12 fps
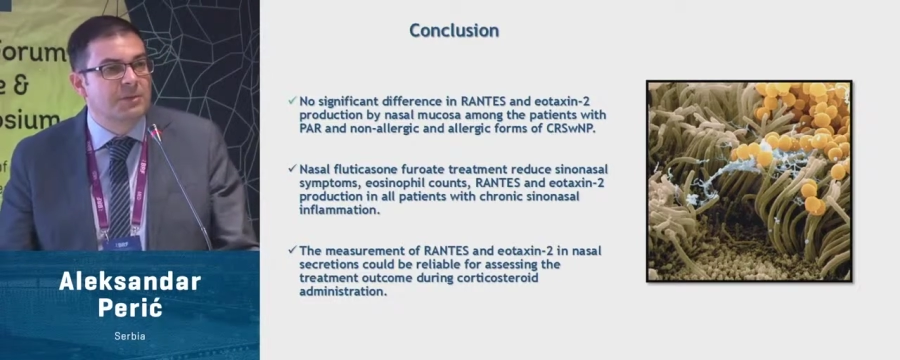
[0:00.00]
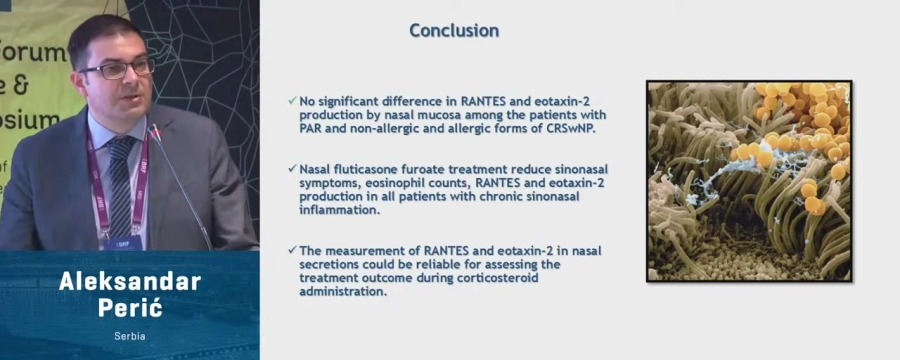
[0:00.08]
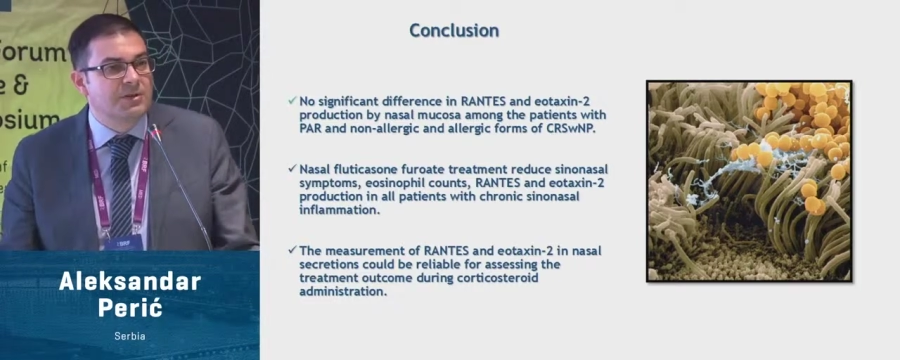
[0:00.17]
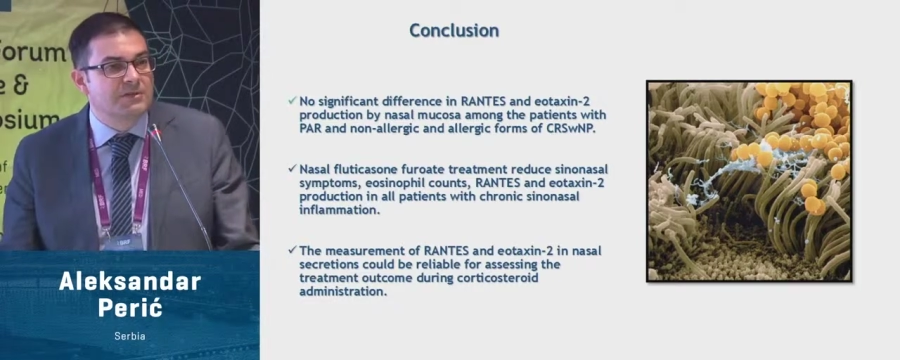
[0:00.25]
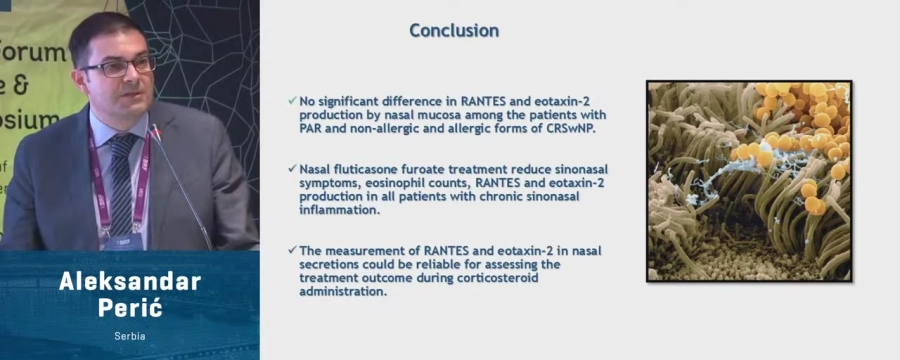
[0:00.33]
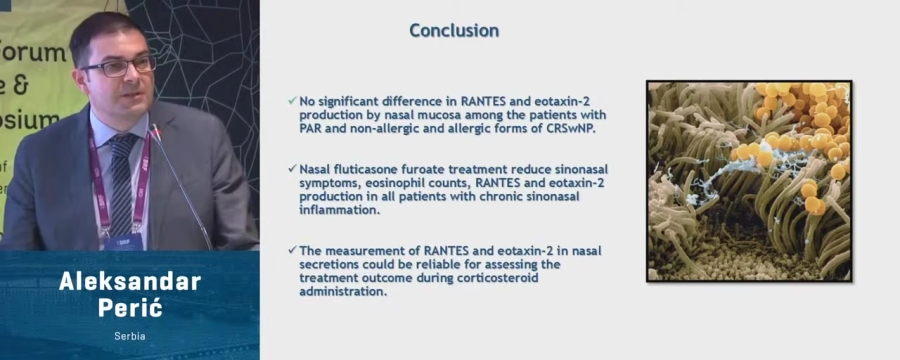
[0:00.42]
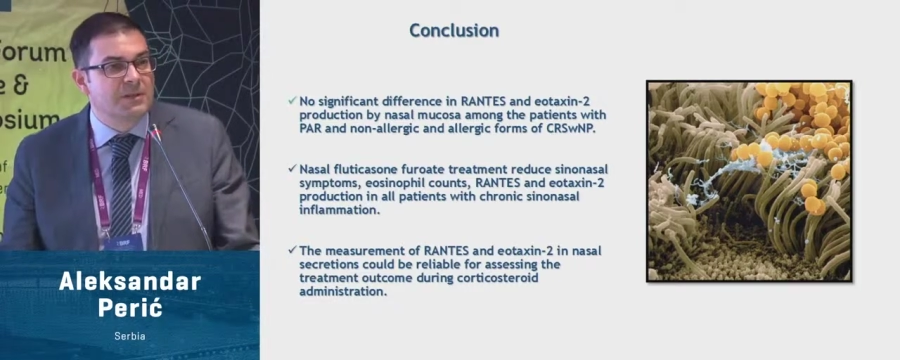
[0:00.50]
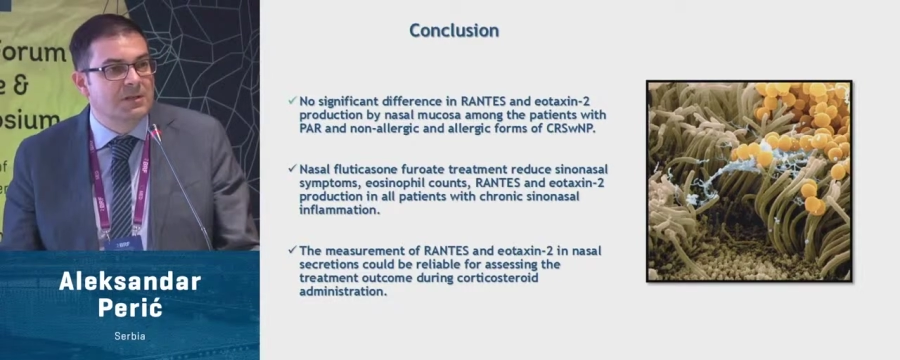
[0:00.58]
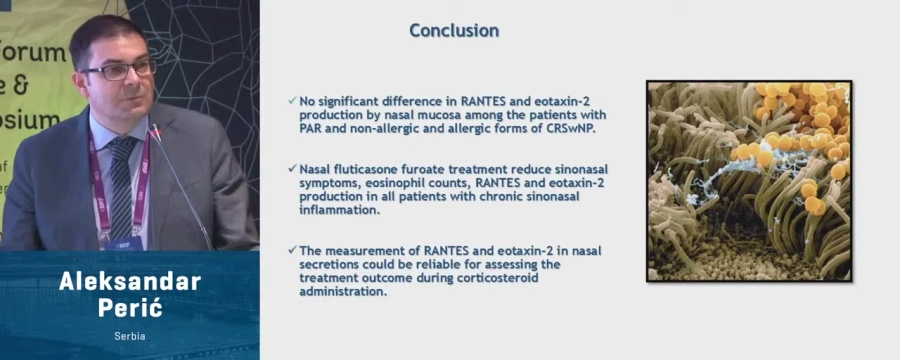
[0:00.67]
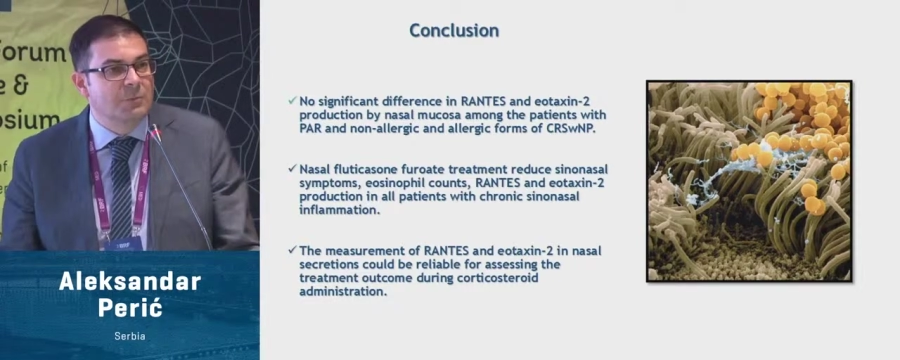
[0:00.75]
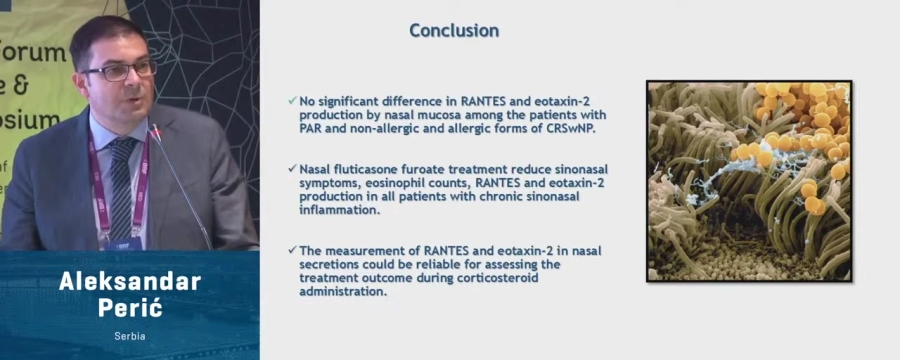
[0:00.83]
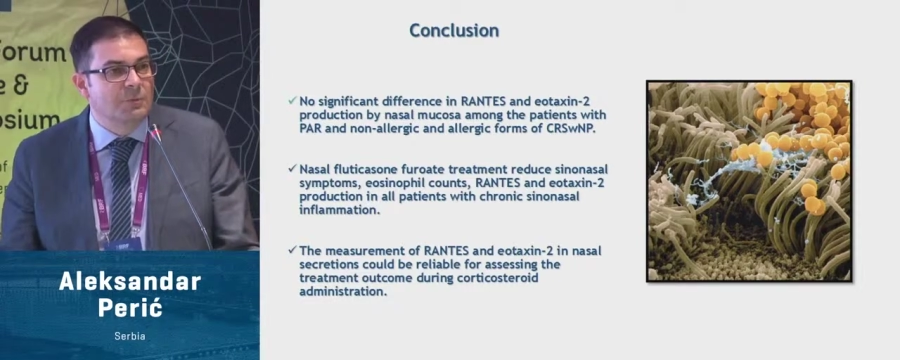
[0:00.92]
patients with
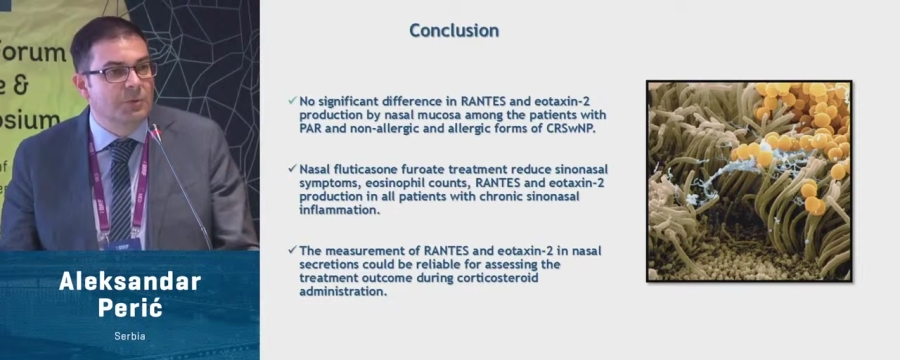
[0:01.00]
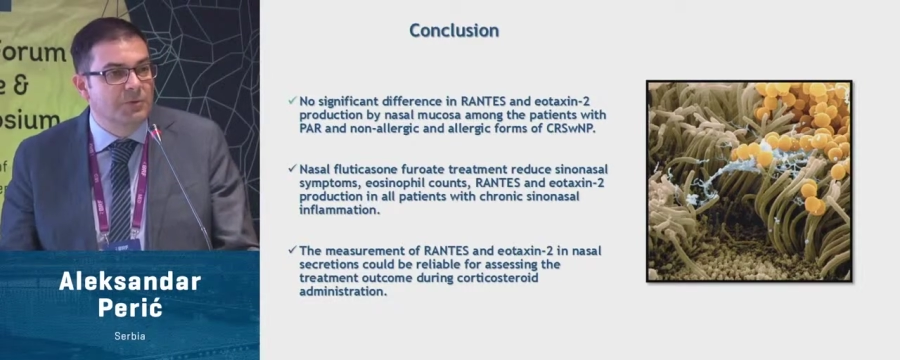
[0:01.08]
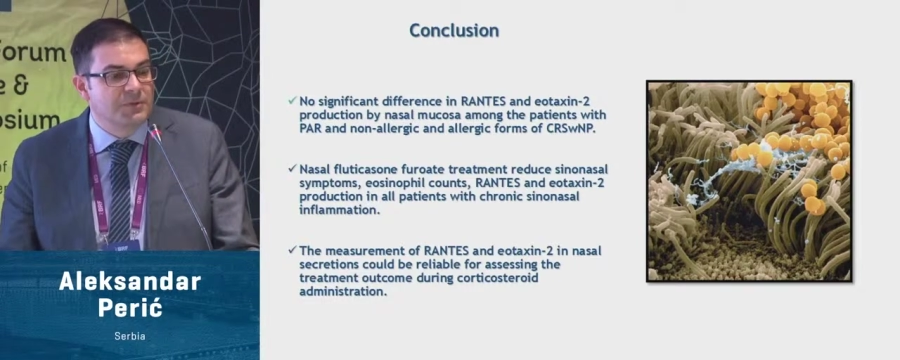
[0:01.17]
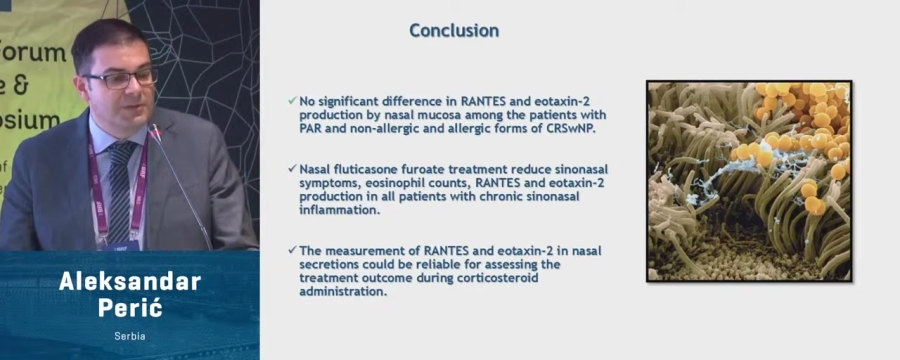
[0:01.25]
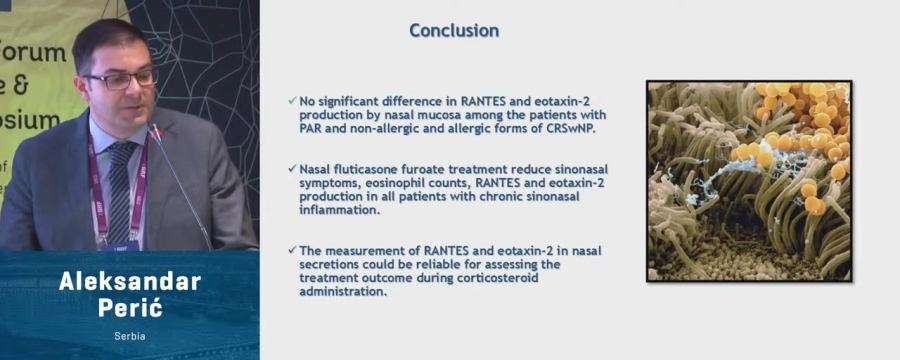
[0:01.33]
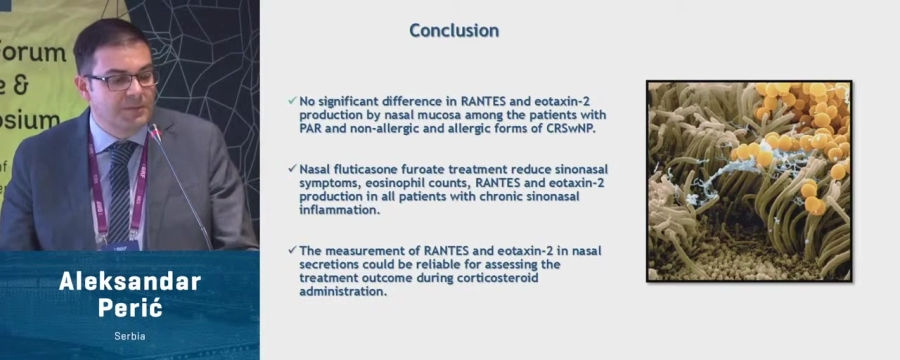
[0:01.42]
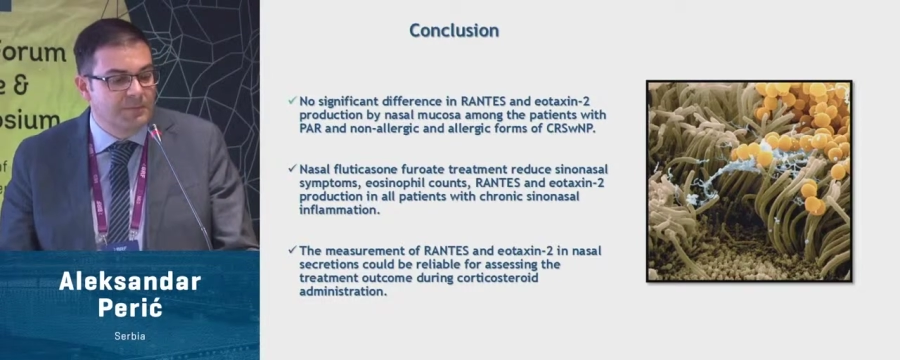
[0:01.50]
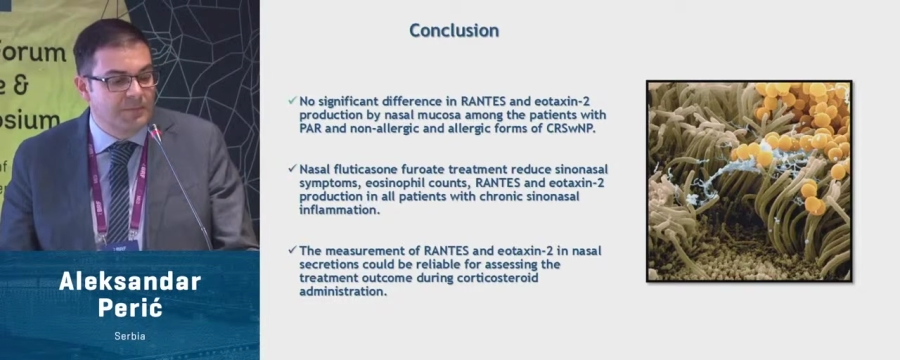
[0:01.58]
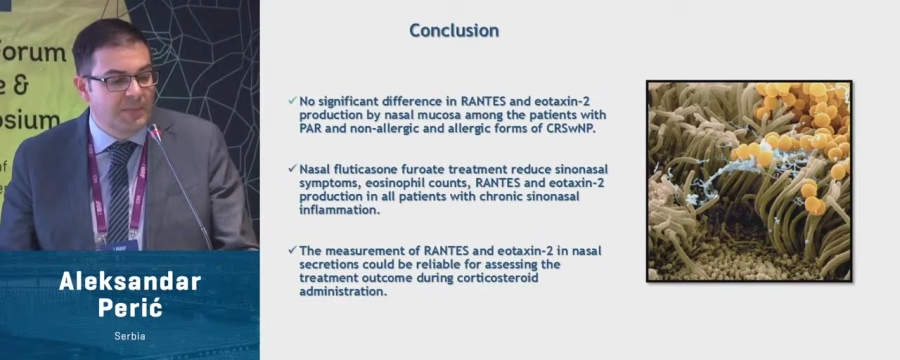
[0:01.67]
nasal polyposis.